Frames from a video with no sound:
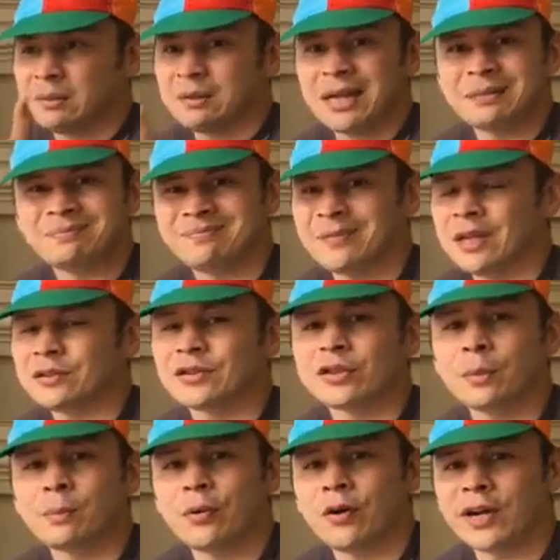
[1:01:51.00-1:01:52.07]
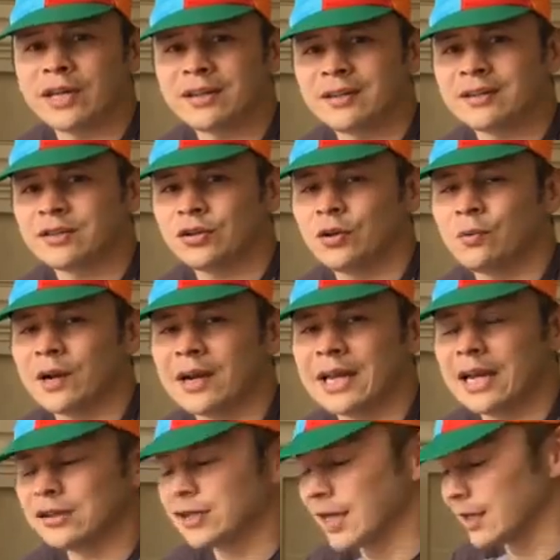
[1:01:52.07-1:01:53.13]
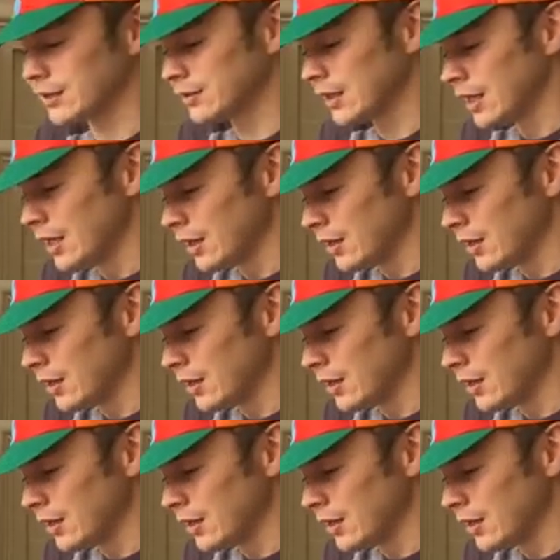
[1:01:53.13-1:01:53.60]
at some point soon when I get a chance.